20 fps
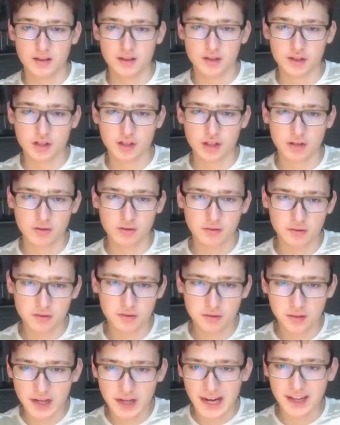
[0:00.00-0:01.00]
So
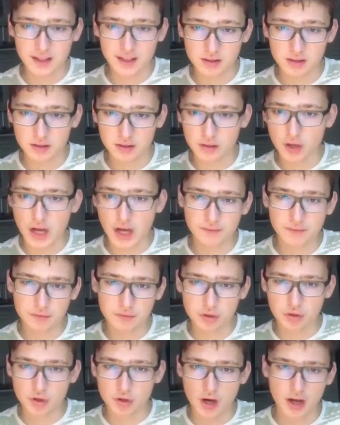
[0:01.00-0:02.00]
you guys, you have to
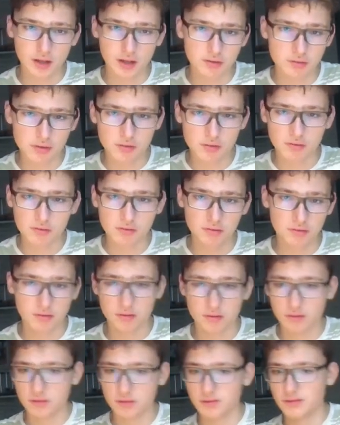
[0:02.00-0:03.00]
try to
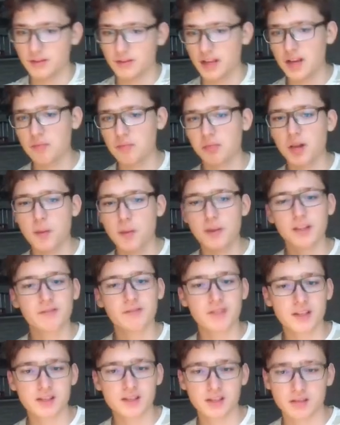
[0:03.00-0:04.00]
implement
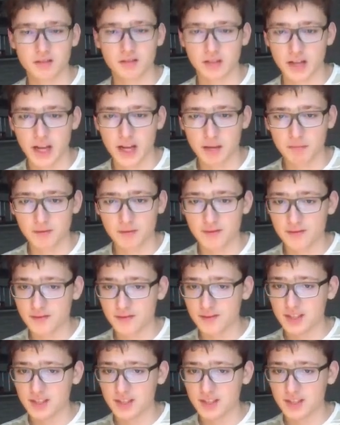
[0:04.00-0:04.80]
this in your game.